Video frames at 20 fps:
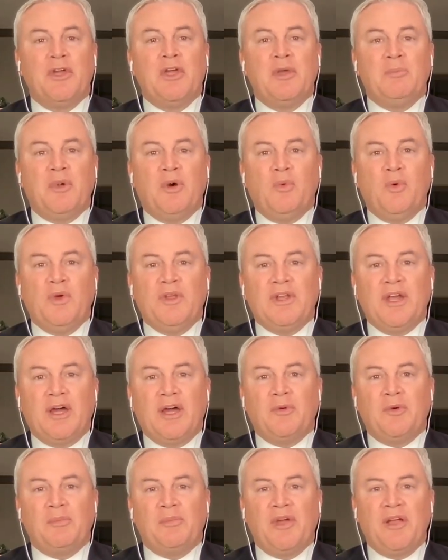But when
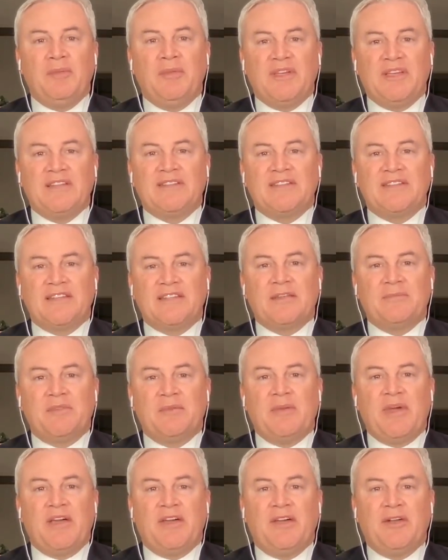a Republican says something
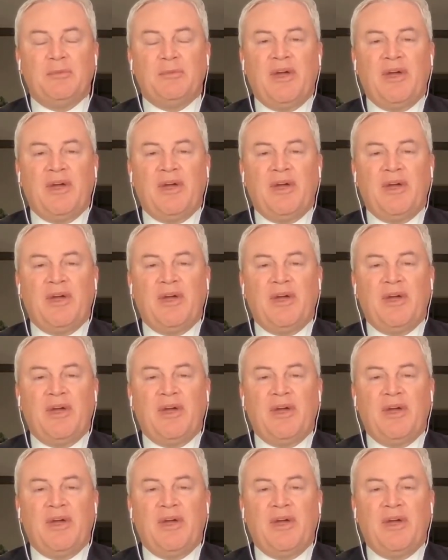about Hunter